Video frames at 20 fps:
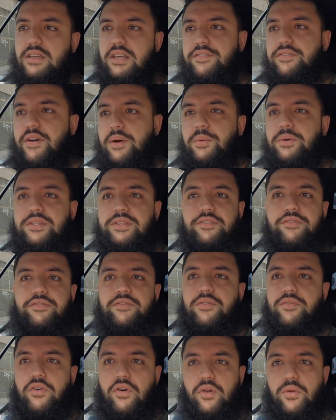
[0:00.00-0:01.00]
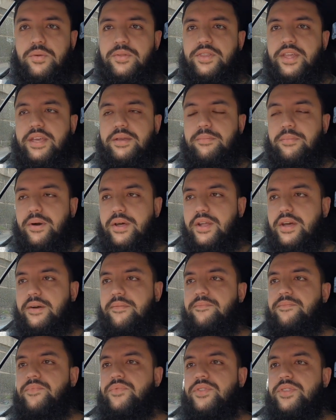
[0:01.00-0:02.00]
if I went the following day, but
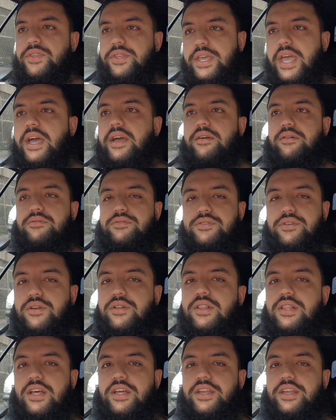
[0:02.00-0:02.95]
yeah, it was a good